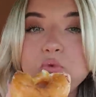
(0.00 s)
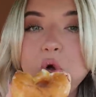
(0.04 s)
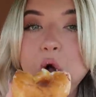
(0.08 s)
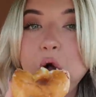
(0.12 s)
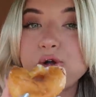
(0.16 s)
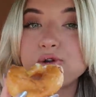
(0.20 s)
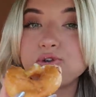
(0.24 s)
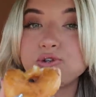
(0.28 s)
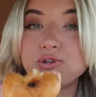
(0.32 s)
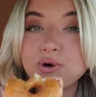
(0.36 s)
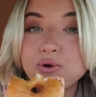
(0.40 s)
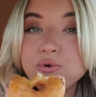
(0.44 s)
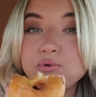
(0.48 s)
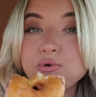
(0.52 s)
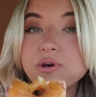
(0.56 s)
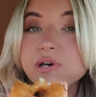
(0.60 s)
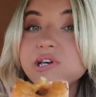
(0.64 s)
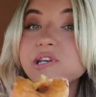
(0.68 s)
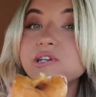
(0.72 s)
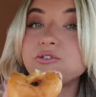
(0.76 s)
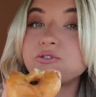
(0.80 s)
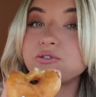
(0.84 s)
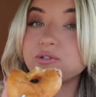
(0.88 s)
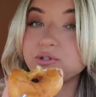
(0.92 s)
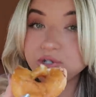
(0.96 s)

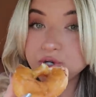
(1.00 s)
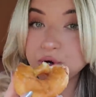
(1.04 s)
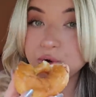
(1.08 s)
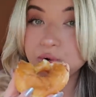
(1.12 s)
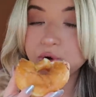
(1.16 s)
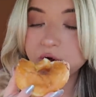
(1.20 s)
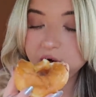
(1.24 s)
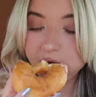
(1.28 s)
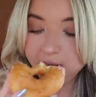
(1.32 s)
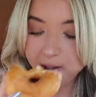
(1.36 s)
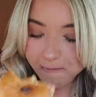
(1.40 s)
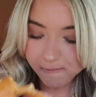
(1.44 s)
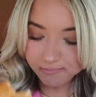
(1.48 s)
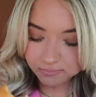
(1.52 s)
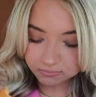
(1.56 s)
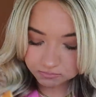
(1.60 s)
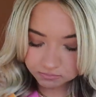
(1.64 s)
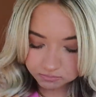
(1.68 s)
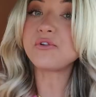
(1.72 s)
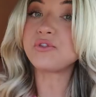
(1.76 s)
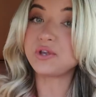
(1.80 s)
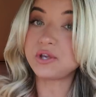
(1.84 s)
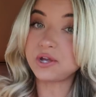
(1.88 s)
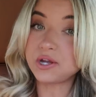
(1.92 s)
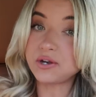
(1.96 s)
donut is a donut
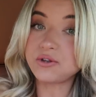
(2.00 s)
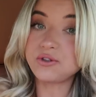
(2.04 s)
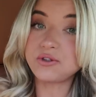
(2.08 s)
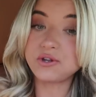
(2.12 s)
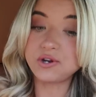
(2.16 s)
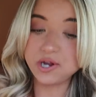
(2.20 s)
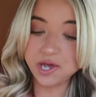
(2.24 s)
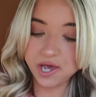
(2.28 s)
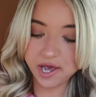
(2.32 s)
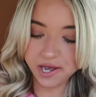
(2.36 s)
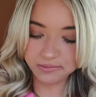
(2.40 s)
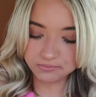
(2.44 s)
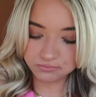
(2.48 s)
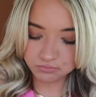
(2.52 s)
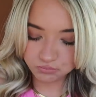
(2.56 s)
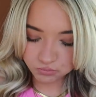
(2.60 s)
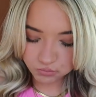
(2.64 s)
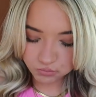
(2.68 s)
at the end of the day.